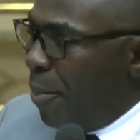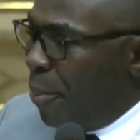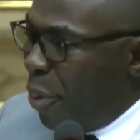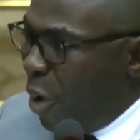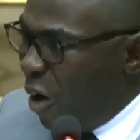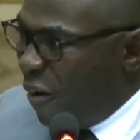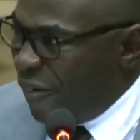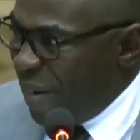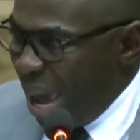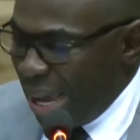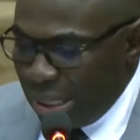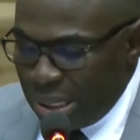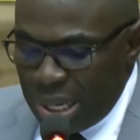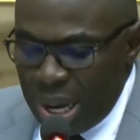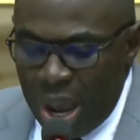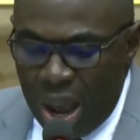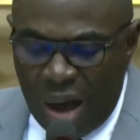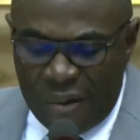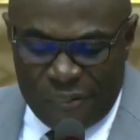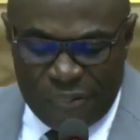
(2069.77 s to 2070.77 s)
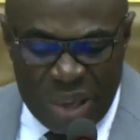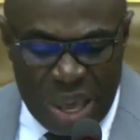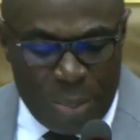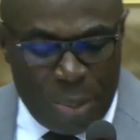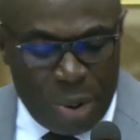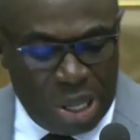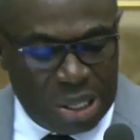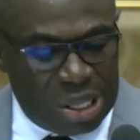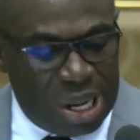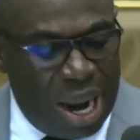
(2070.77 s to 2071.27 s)
improvement of
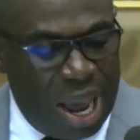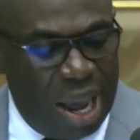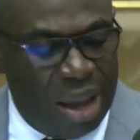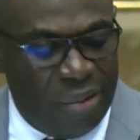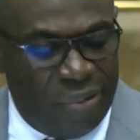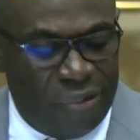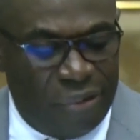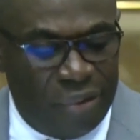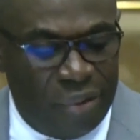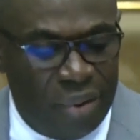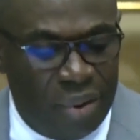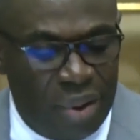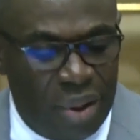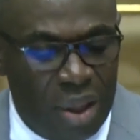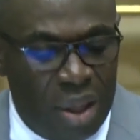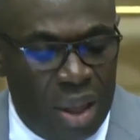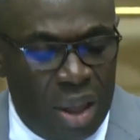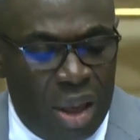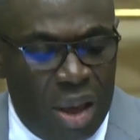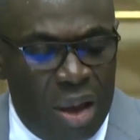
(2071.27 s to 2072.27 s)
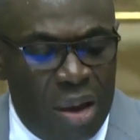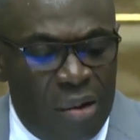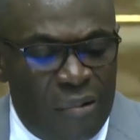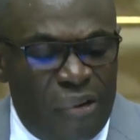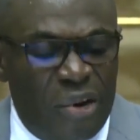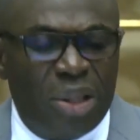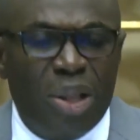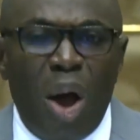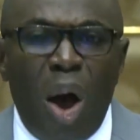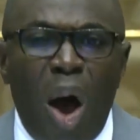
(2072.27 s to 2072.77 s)
people's life.
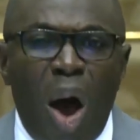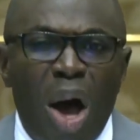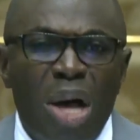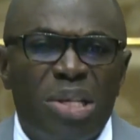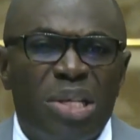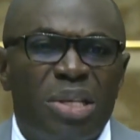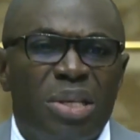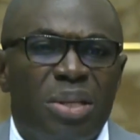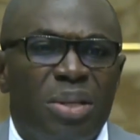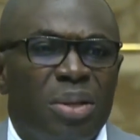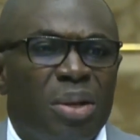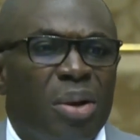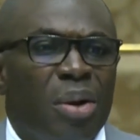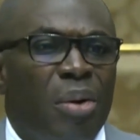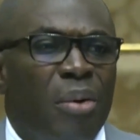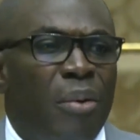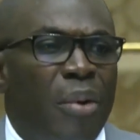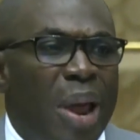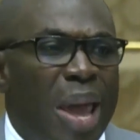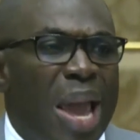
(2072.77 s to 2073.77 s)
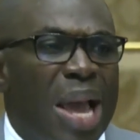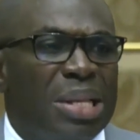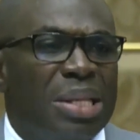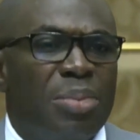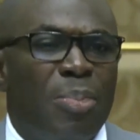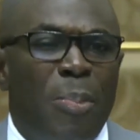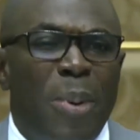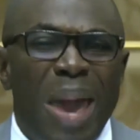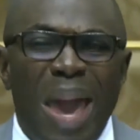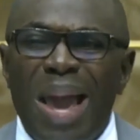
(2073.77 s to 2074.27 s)
For those
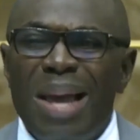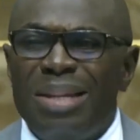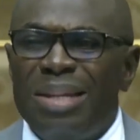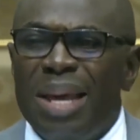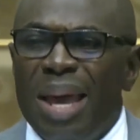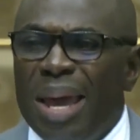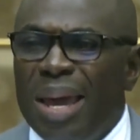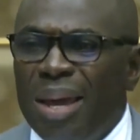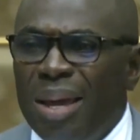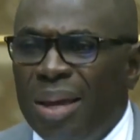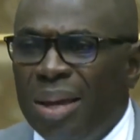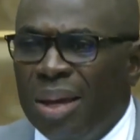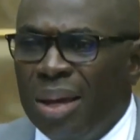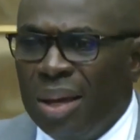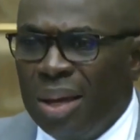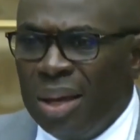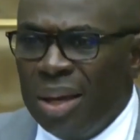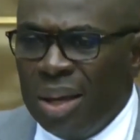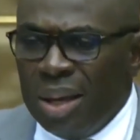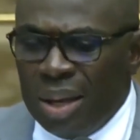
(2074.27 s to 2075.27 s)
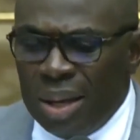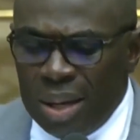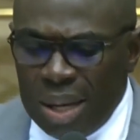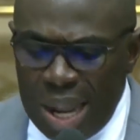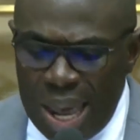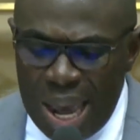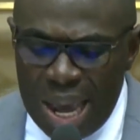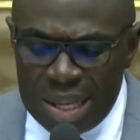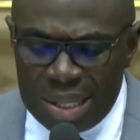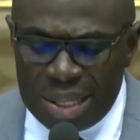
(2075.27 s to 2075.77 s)
race-baiting
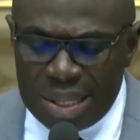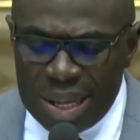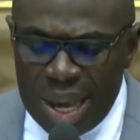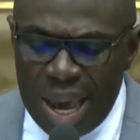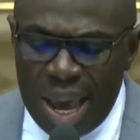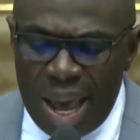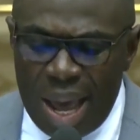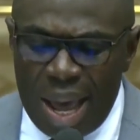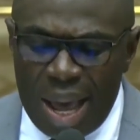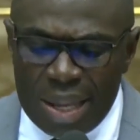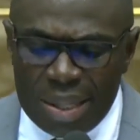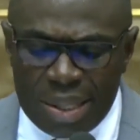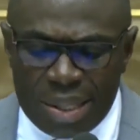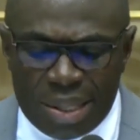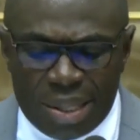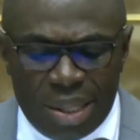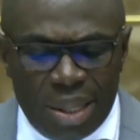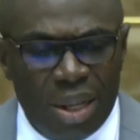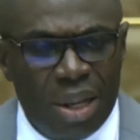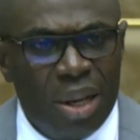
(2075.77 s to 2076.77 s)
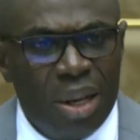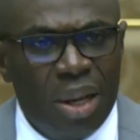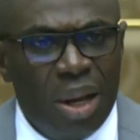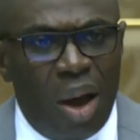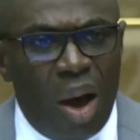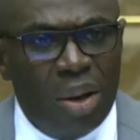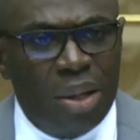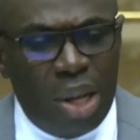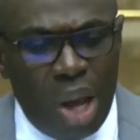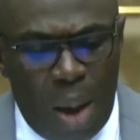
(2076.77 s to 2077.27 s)
naysayers
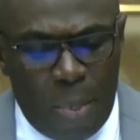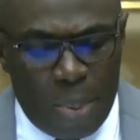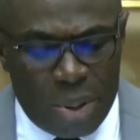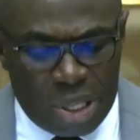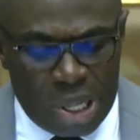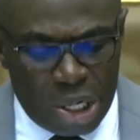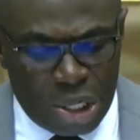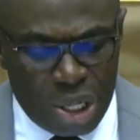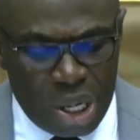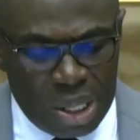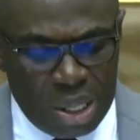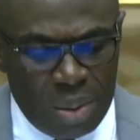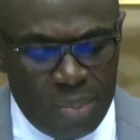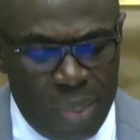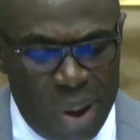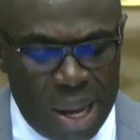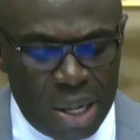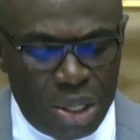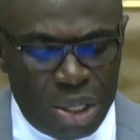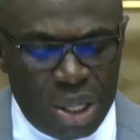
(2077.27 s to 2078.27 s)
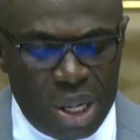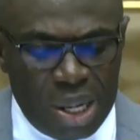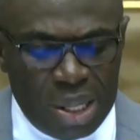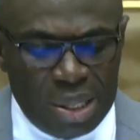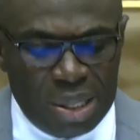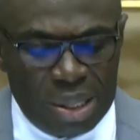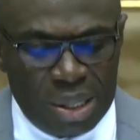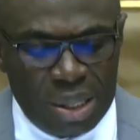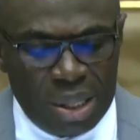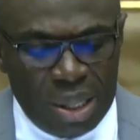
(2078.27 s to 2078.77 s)
on the opposition
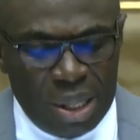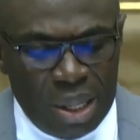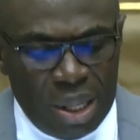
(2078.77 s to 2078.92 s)
benches,